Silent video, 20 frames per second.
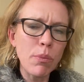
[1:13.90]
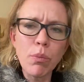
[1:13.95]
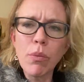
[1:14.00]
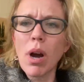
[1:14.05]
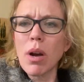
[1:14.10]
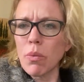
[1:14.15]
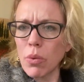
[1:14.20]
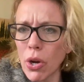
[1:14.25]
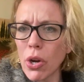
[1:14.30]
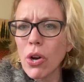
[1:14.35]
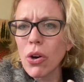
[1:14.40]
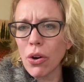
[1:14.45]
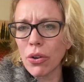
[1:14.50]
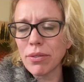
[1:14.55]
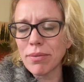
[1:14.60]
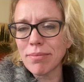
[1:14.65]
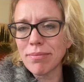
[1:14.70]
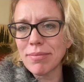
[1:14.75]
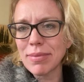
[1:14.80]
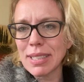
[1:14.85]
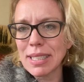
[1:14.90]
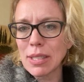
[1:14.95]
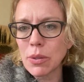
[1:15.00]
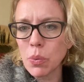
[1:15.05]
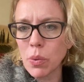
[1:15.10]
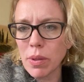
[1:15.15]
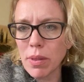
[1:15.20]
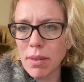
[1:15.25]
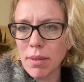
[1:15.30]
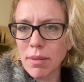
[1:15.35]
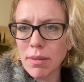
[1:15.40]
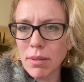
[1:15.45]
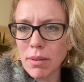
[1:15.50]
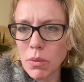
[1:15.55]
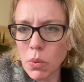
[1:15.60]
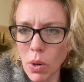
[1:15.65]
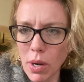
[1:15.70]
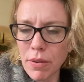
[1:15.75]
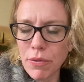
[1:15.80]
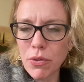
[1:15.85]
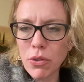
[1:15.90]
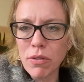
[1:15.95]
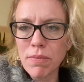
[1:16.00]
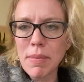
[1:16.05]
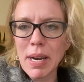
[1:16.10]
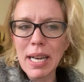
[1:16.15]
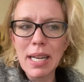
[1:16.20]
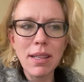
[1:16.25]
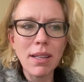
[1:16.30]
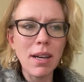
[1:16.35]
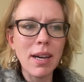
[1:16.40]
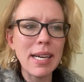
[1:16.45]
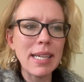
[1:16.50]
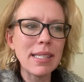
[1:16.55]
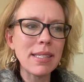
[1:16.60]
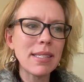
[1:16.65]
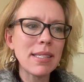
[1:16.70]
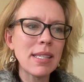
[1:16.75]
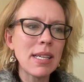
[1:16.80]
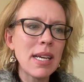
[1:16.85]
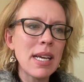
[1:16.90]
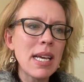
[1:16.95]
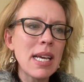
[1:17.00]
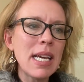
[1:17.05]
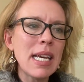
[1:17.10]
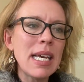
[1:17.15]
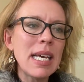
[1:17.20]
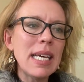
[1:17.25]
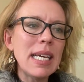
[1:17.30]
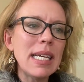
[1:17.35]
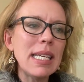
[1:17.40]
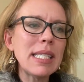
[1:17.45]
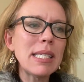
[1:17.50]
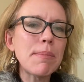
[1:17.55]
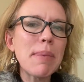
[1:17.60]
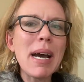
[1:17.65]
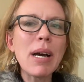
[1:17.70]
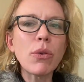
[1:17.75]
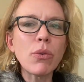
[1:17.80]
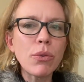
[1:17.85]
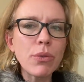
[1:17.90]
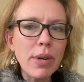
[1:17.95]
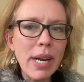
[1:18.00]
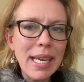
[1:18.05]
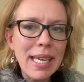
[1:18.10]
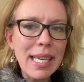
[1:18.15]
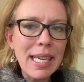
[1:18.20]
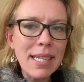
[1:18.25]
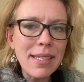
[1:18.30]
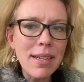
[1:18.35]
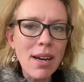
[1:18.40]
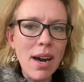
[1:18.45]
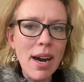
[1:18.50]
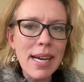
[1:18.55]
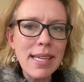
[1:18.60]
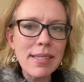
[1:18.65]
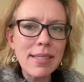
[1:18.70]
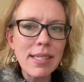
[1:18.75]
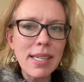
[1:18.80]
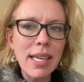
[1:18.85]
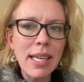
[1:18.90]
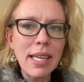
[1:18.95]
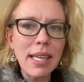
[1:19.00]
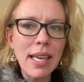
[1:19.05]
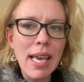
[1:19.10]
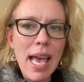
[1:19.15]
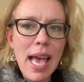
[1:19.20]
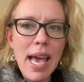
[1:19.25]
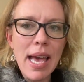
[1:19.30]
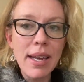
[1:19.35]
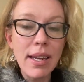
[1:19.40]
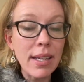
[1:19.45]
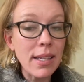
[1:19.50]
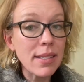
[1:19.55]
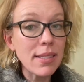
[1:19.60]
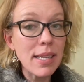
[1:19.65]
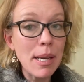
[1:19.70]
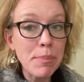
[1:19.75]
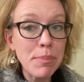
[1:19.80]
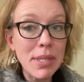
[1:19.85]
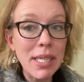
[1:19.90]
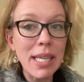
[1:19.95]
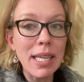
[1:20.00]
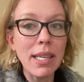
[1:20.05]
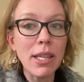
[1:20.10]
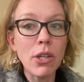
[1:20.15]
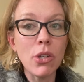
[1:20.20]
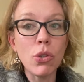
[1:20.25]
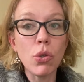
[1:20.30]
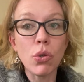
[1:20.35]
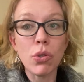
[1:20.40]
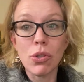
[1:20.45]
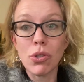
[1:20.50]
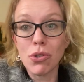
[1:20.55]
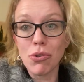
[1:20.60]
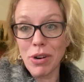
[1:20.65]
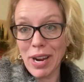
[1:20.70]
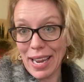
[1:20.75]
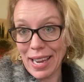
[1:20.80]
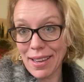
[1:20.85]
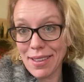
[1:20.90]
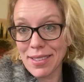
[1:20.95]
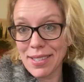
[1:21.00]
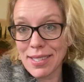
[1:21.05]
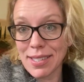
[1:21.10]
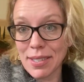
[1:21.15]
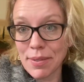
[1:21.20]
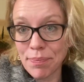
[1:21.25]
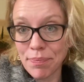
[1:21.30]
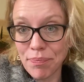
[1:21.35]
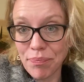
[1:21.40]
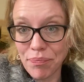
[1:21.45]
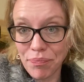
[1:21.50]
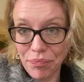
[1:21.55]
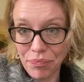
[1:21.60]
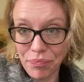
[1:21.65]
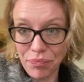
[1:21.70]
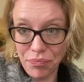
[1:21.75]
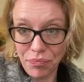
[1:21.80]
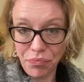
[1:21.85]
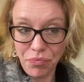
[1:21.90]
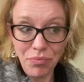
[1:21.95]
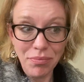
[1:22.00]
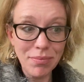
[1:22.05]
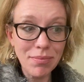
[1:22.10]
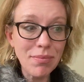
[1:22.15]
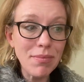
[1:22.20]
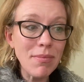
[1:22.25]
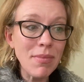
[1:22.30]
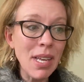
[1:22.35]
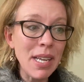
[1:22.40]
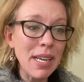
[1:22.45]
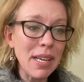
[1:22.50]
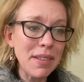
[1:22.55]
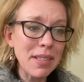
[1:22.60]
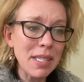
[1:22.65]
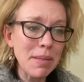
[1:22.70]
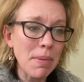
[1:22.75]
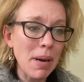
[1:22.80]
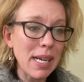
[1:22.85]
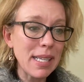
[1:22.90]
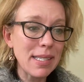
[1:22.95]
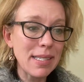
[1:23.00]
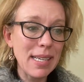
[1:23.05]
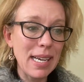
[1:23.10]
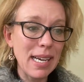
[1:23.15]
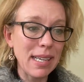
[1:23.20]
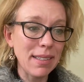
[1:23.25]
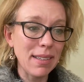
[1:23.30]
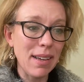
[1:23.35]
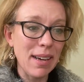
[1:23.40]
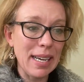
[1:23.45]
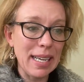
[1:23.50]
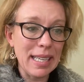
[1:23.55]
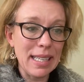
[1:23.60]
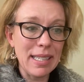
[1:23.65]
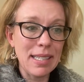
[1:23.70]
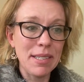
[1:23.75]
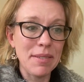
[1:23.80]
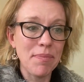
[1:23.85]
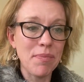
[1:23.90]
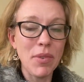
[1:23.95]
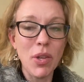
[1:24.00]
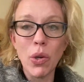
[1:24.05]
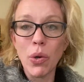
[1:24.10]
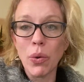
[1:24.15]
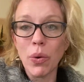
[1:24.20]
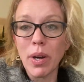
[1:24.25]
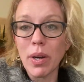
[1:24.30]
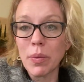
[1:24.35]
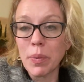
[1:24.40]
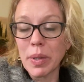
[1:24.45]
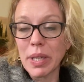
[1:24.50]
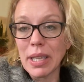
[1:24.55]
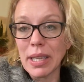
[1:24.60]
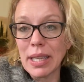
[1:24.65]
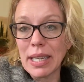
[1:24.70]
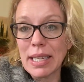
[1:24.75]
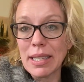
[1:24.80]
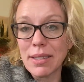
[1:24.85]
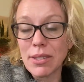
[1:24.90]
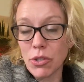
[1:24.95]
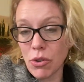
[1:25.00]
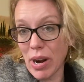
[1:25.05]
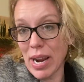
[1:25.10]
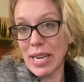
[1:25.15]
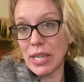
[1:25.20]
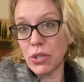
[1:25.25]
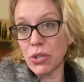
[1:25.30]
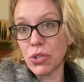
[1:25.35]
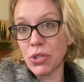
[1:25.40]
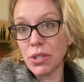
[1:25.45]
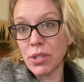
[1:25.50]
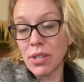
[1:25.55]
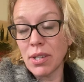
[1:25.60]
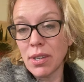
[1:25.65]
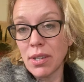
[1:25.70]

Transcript: I work on this with quite a few of my clients, is about recognizing and accepting your strengths. Now this might sound like, a really strange